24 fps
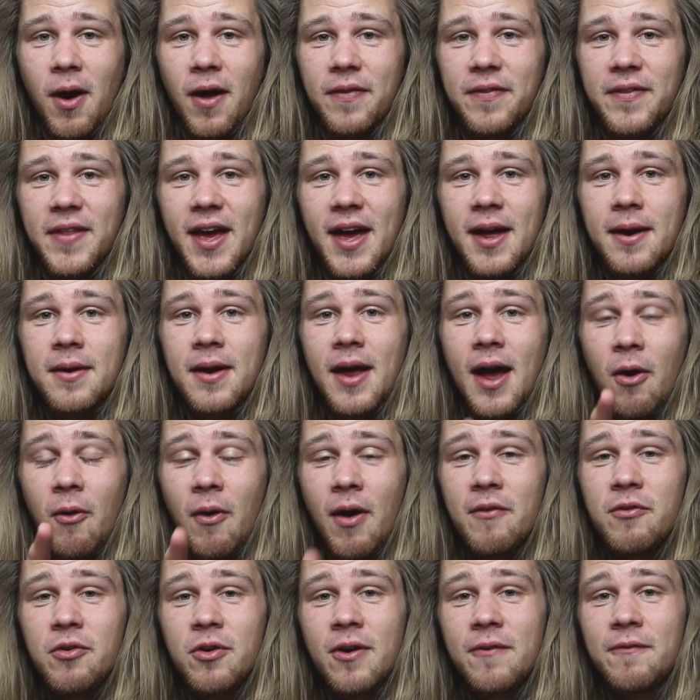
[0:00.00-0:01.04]
want that.
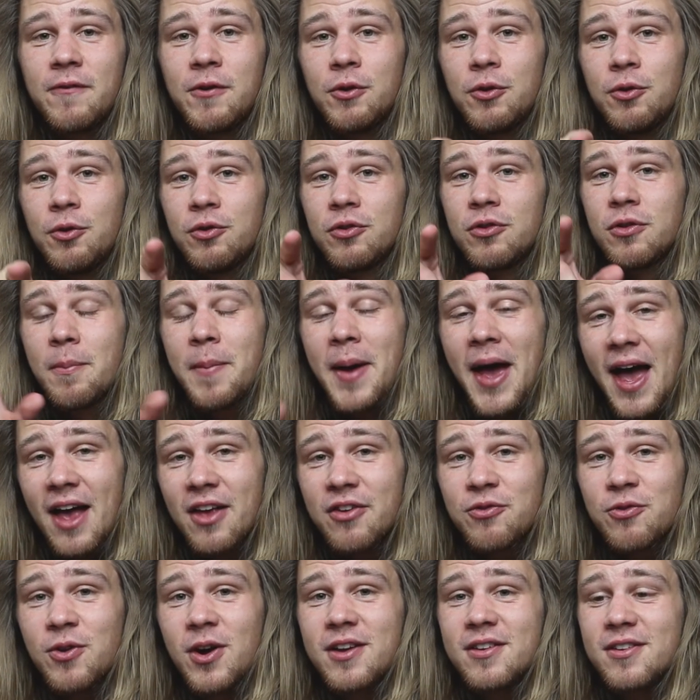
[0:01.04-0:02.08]
However, if you lose the
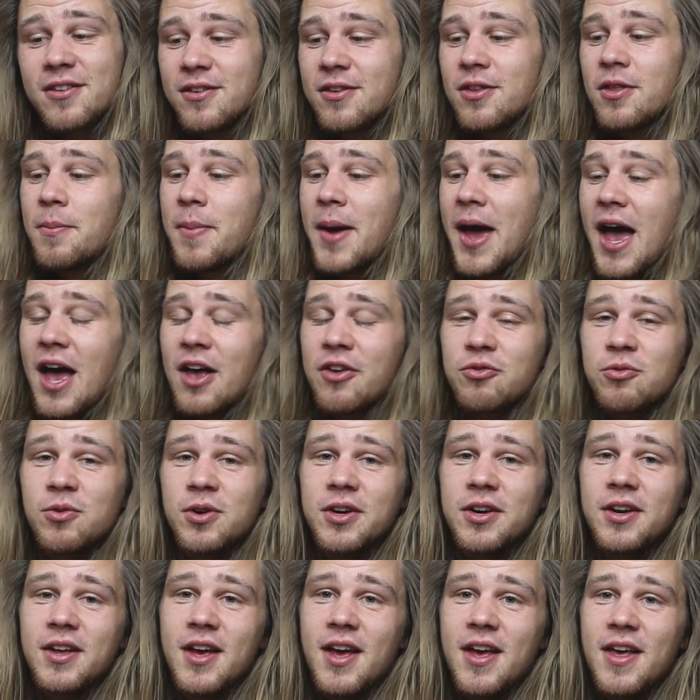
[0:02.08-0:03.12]
passphrases and the
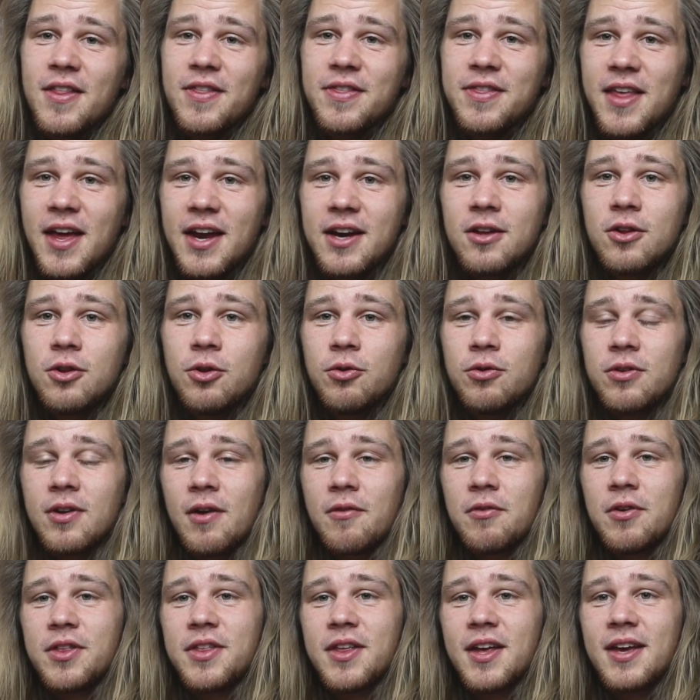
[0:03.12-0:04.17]
password, then you lose
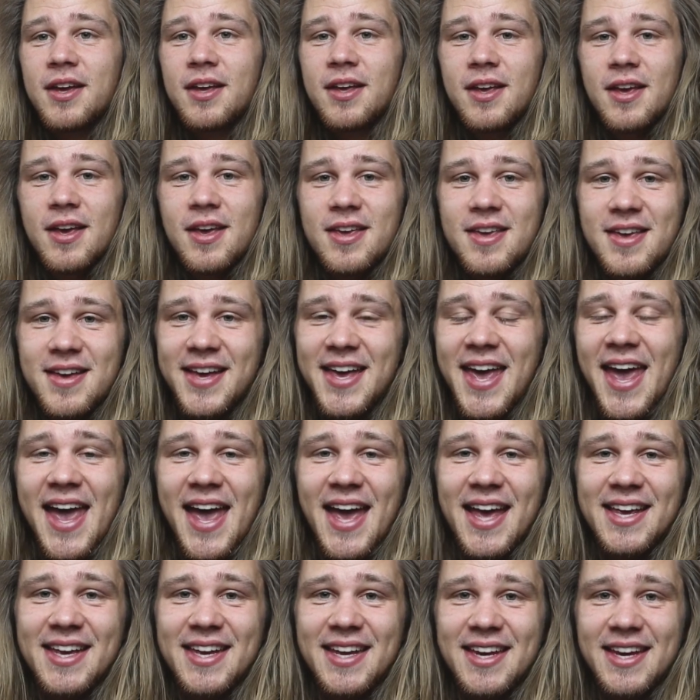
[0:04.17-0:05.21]
everything you
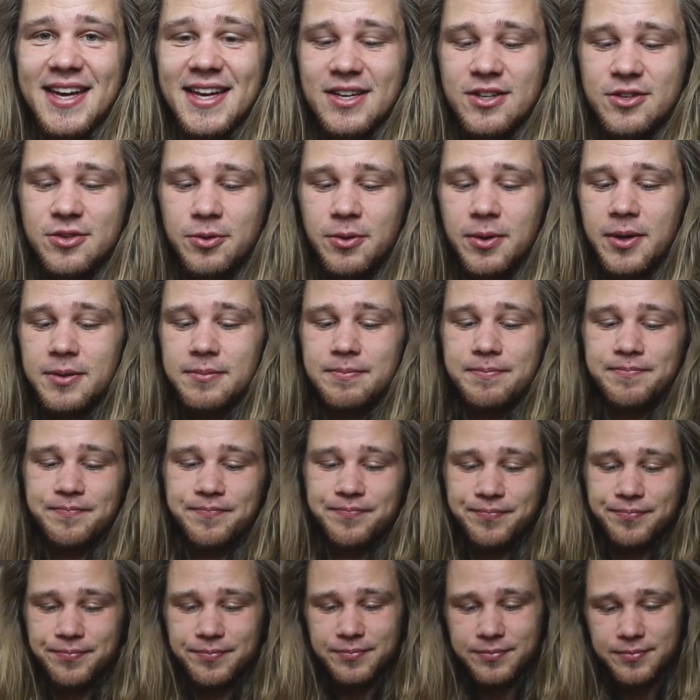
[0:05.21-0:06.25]
can't get into it.
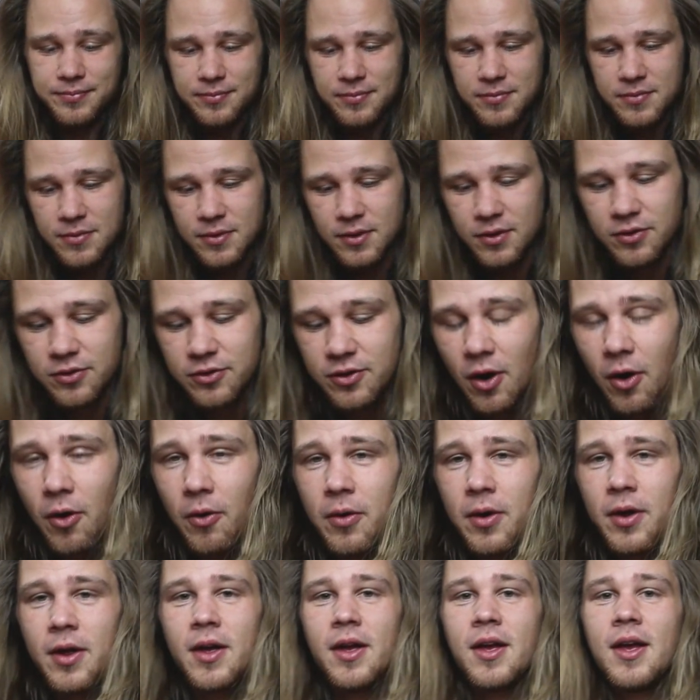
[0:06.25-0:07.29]
So
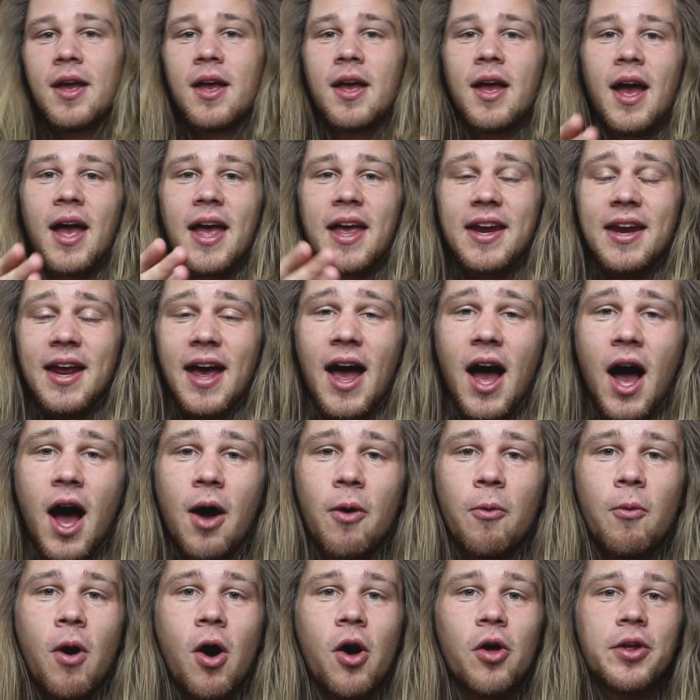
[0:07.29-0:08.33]
in a
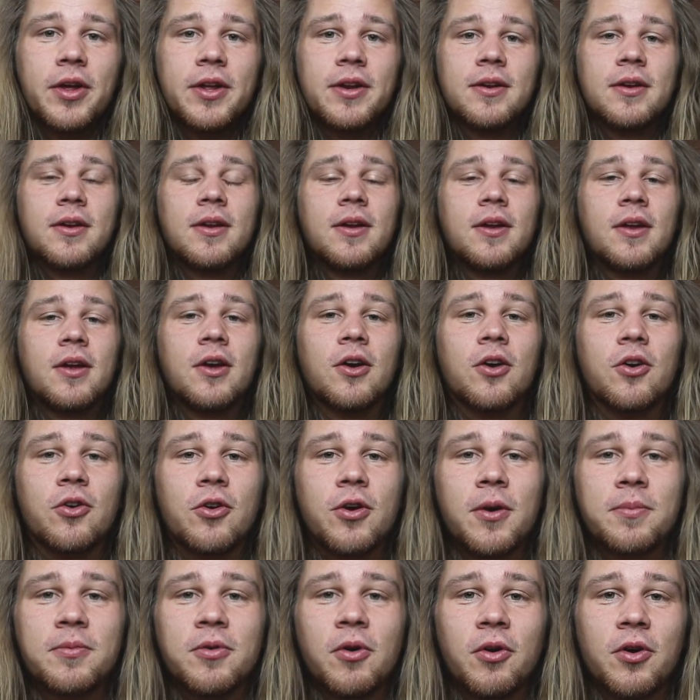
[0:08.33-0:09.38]
hot wallet,
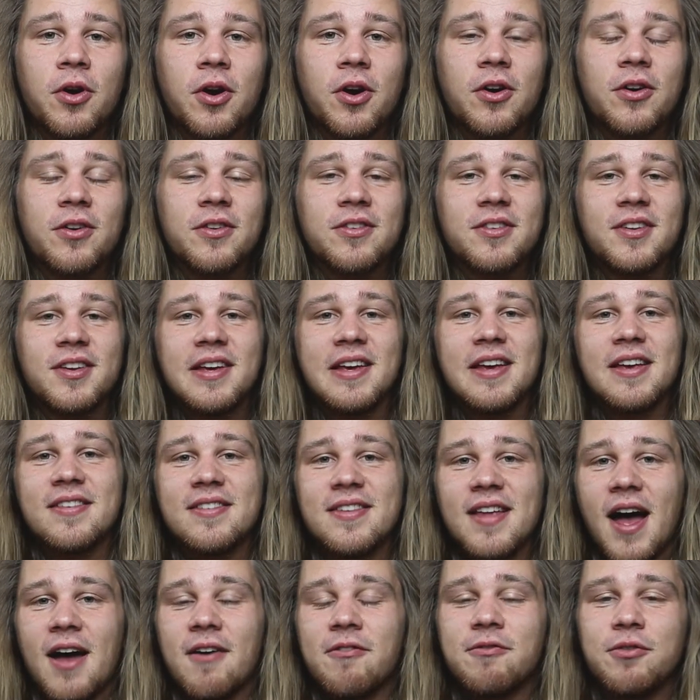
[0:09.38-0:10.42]
cryptocurrency is
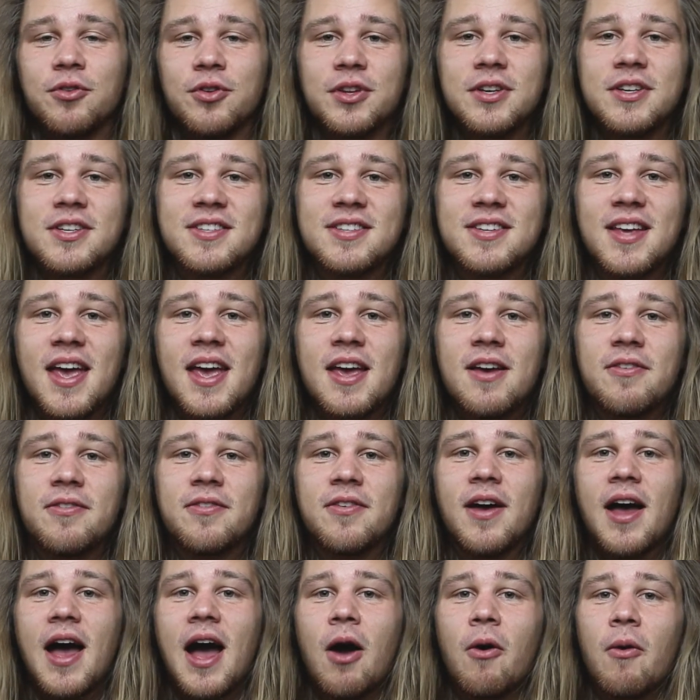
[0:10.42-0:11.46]
not fully safe.
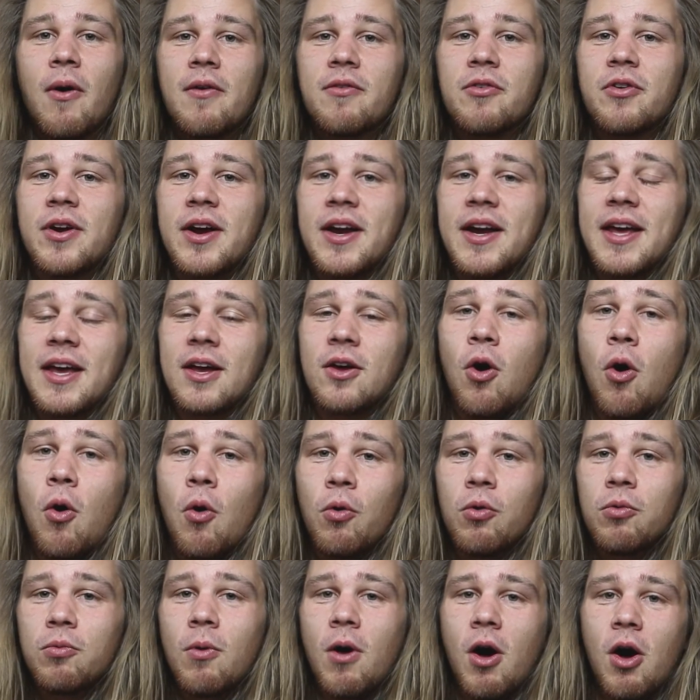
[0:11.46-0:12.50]
However, in a
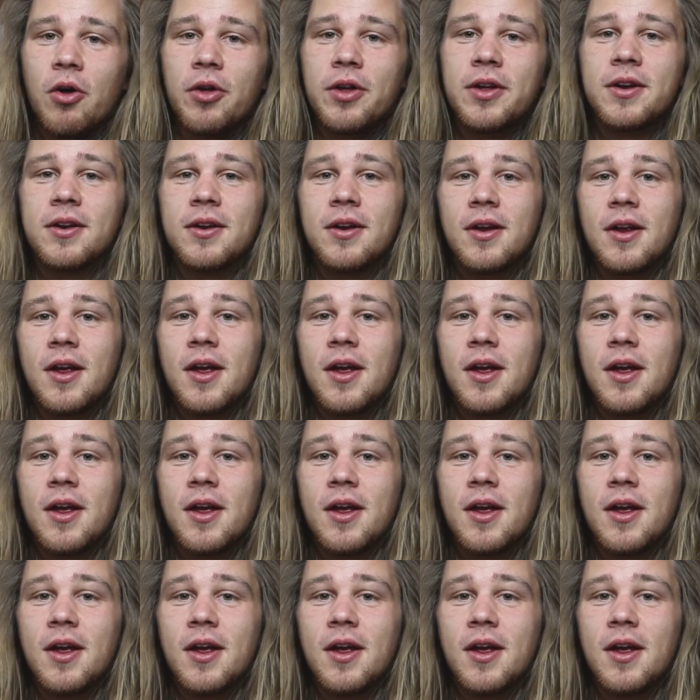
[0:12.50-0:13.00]
cold wallet,